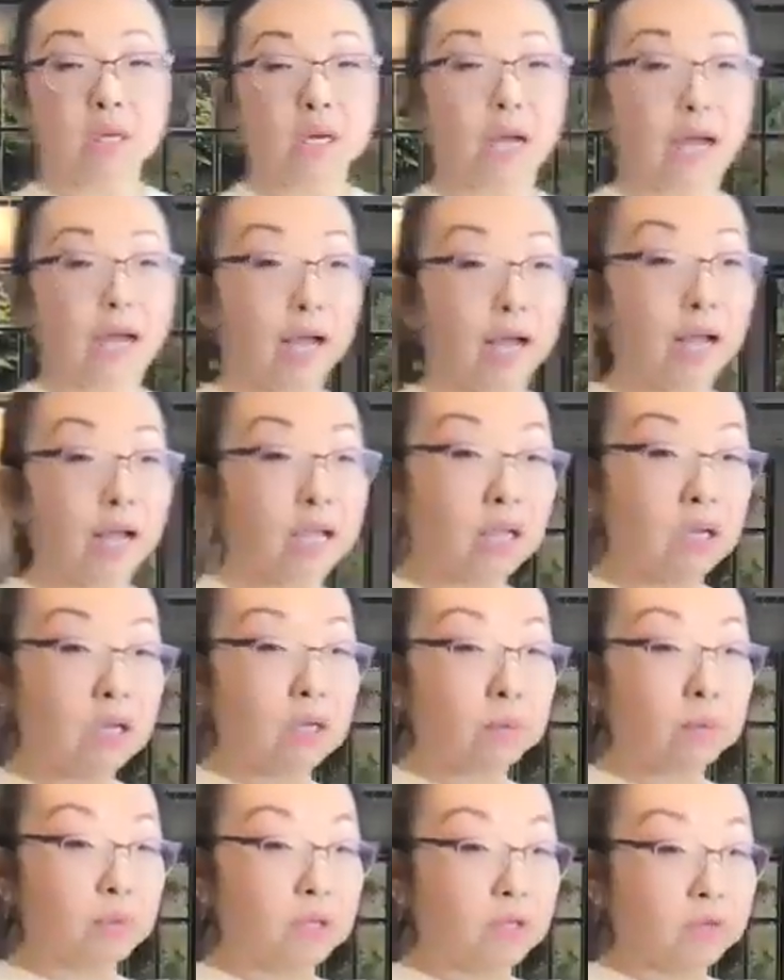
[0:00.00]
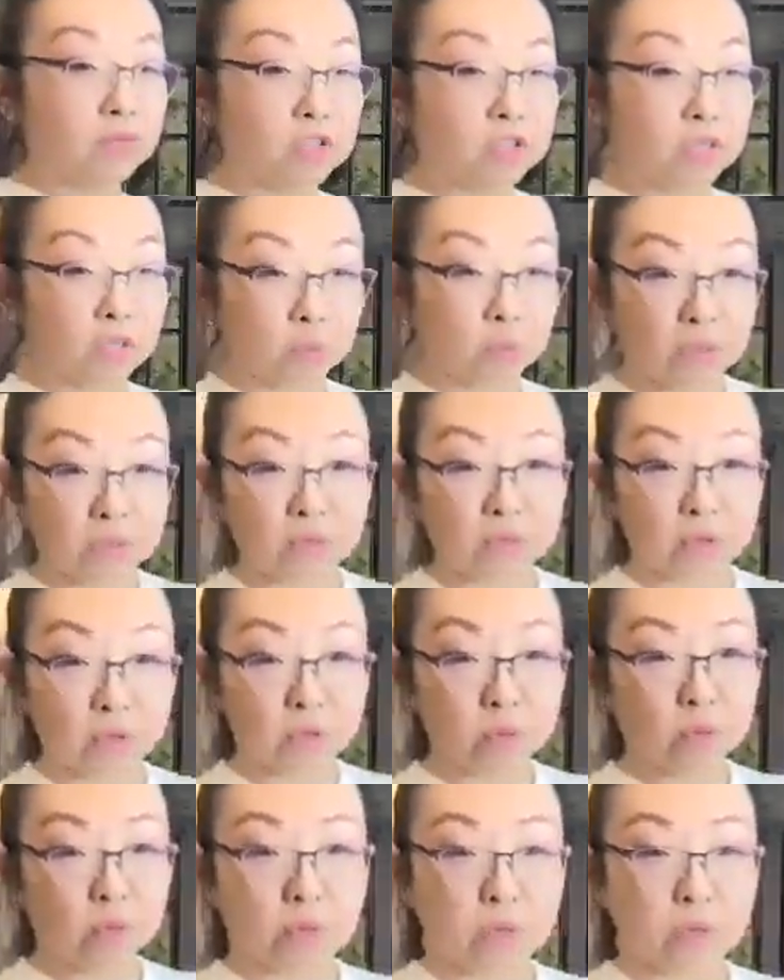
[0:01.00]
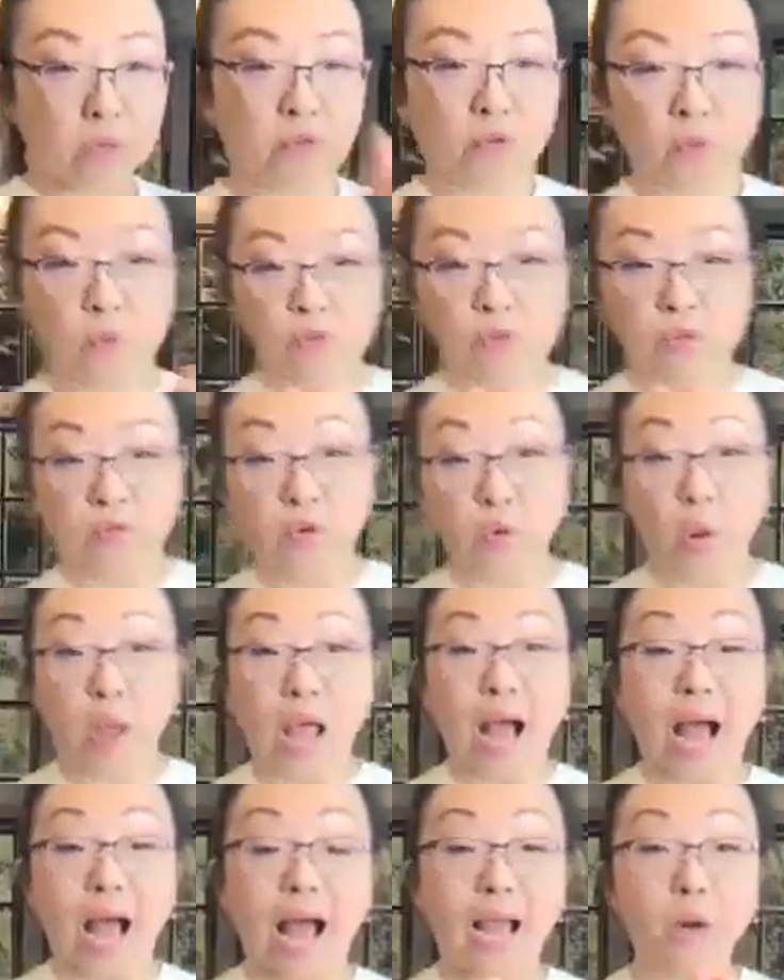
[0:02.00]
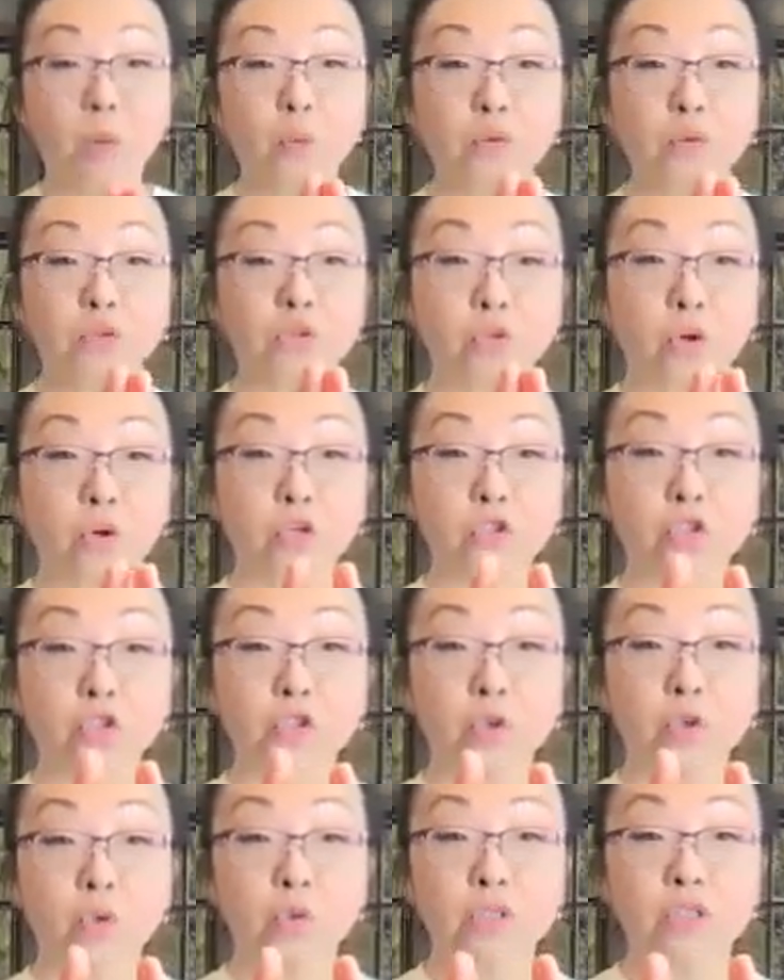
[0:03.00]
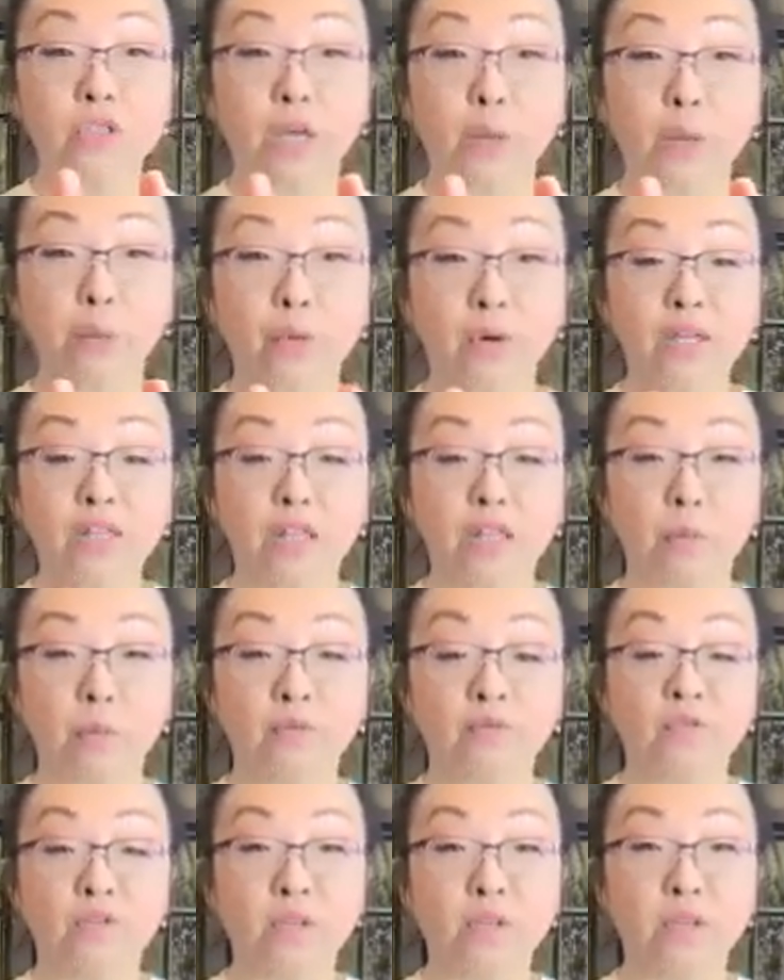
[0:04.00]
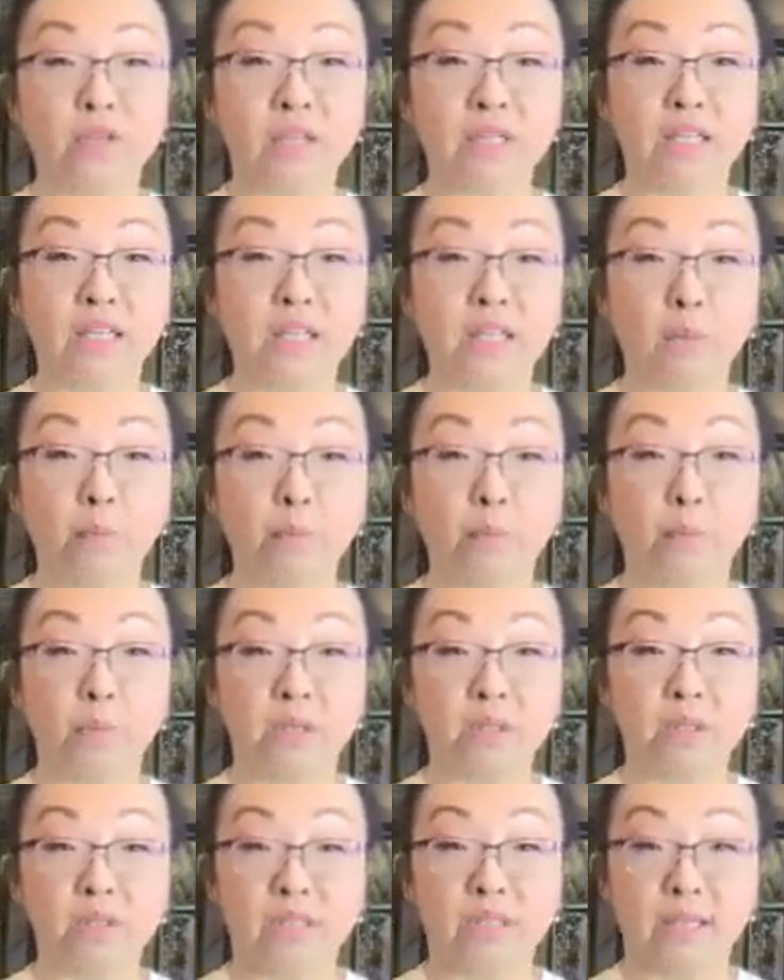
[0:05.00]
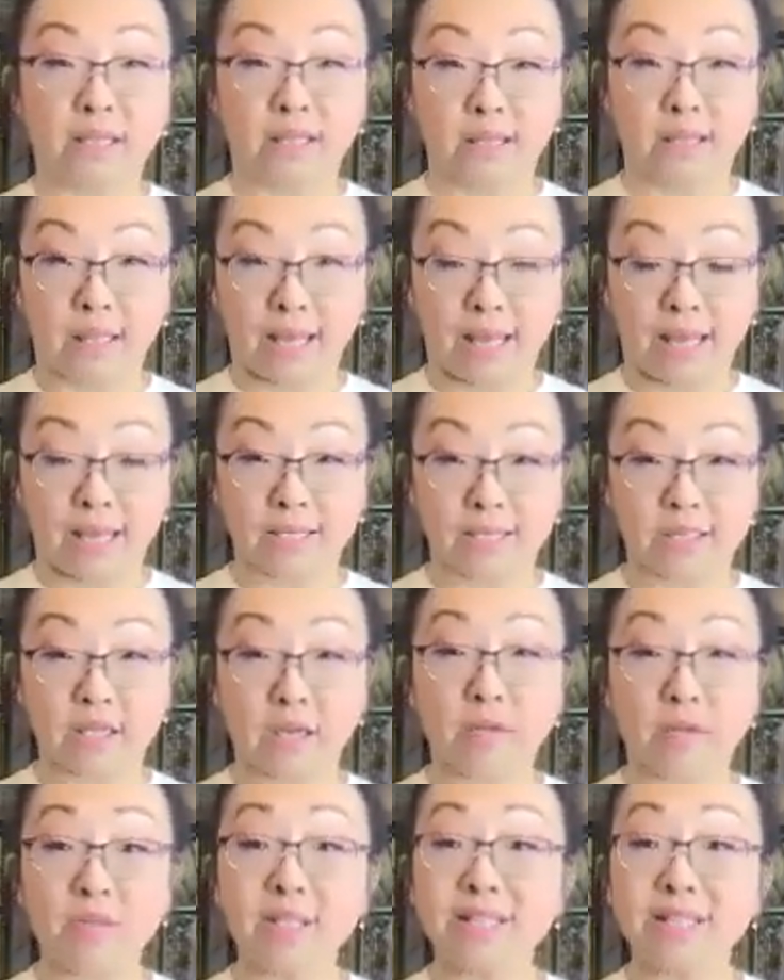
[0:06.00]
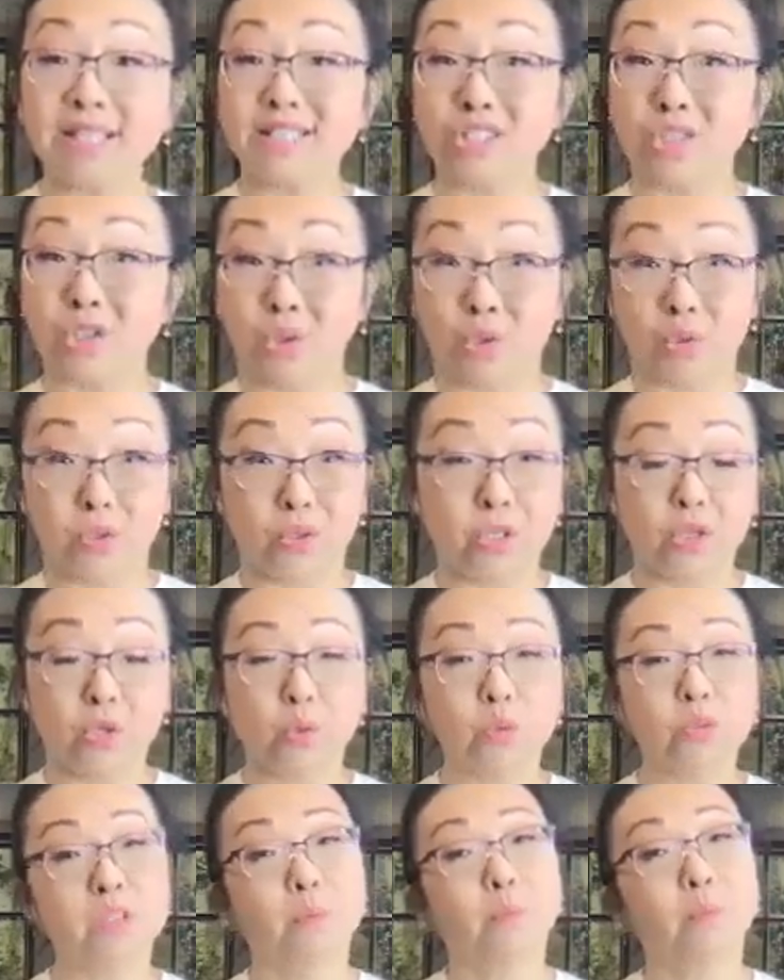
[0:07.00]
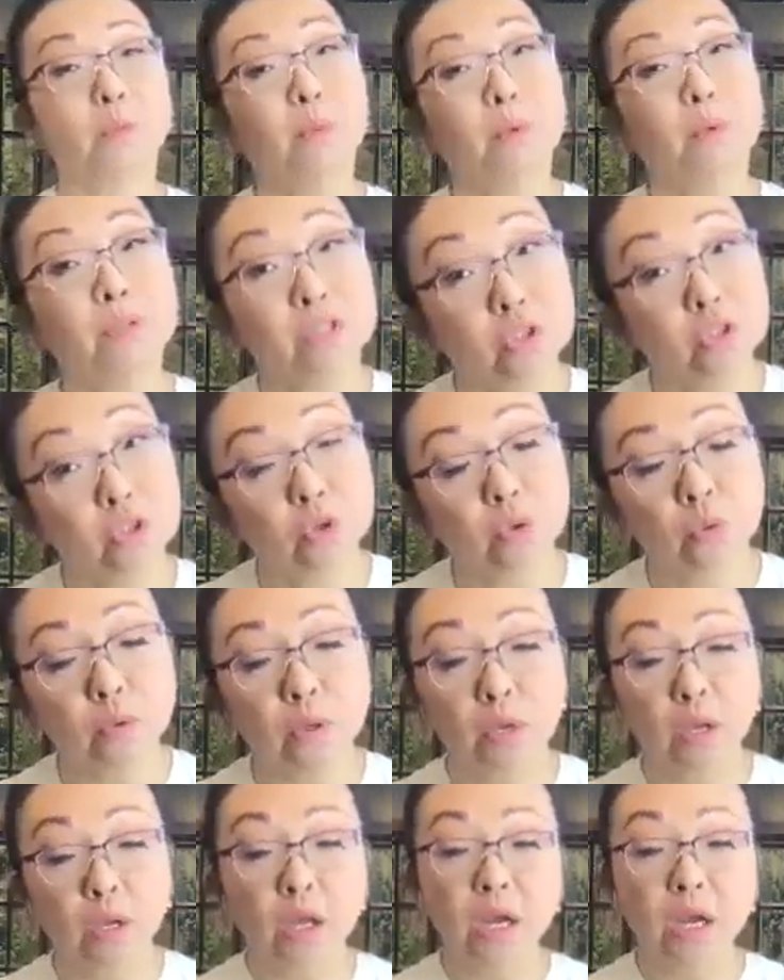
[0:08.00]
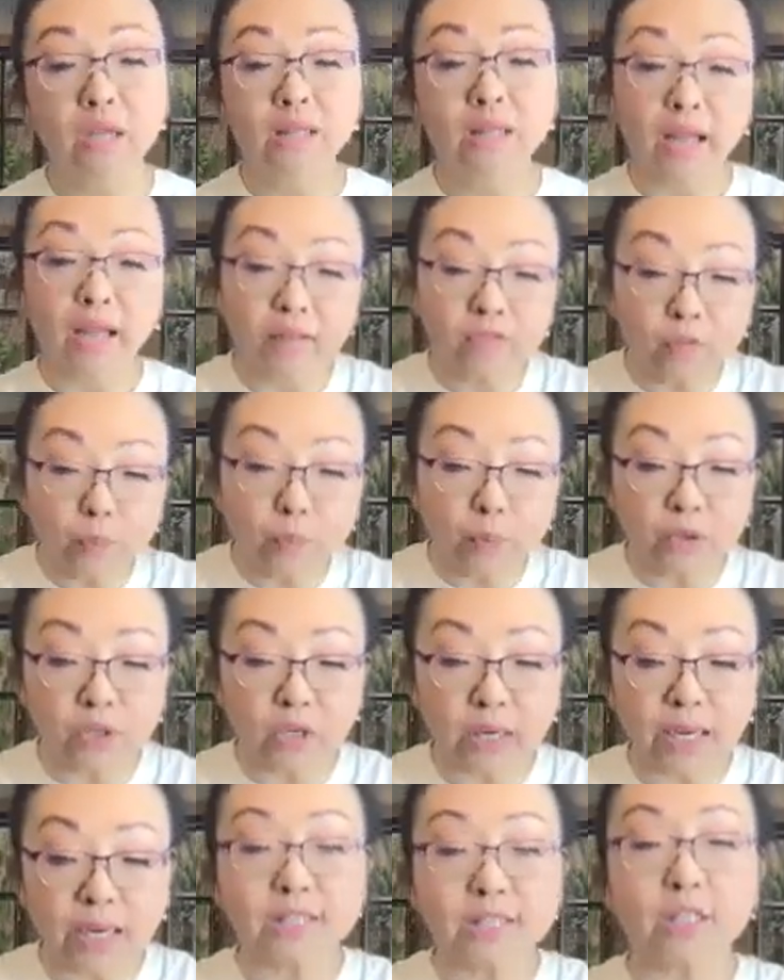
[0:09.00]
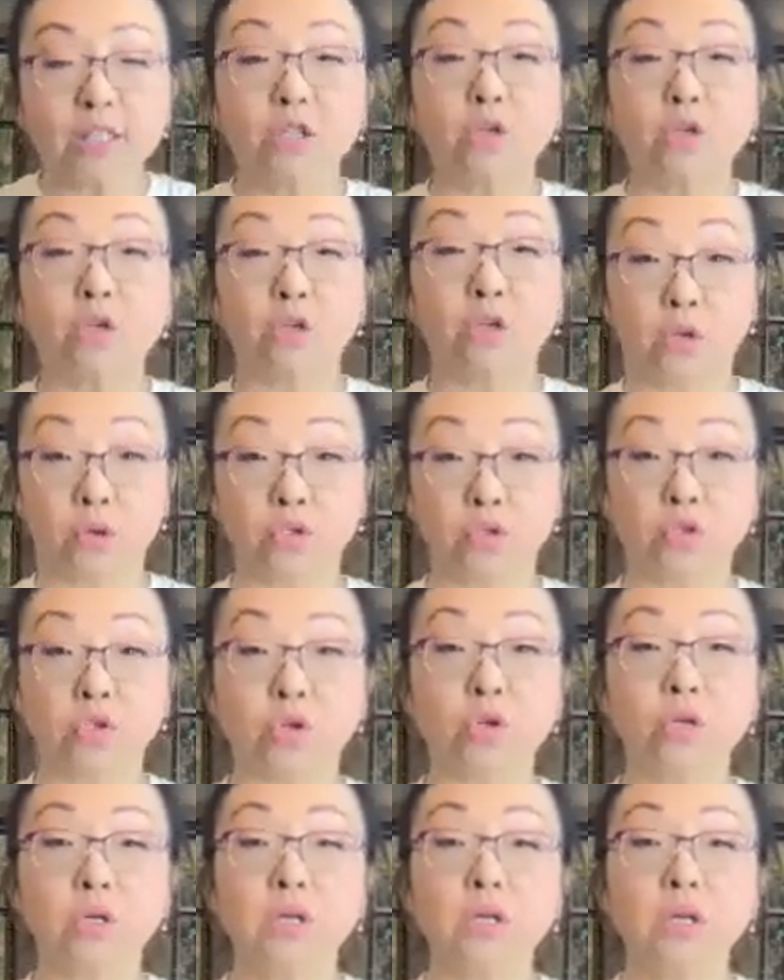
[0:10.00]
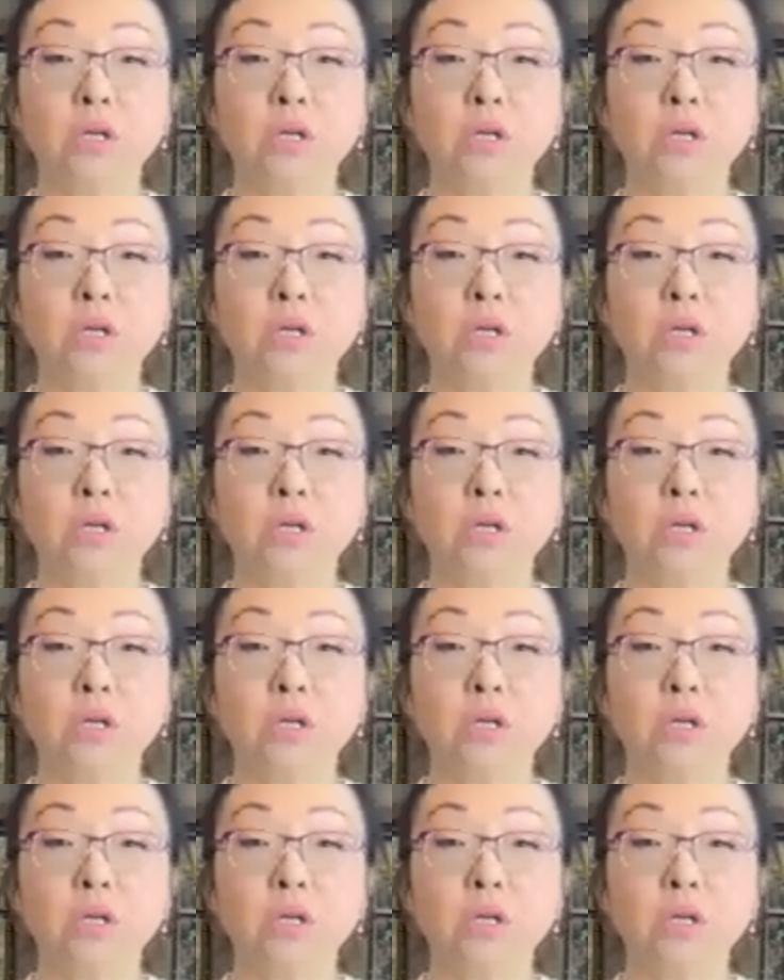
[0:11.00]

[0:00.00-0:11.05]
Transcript: I'm gonna give you sideways view, well, forwards view. I will start to separate them and feel the heat building in the hands. If this is new to you, some people it's new, they have to put their hands a little closer.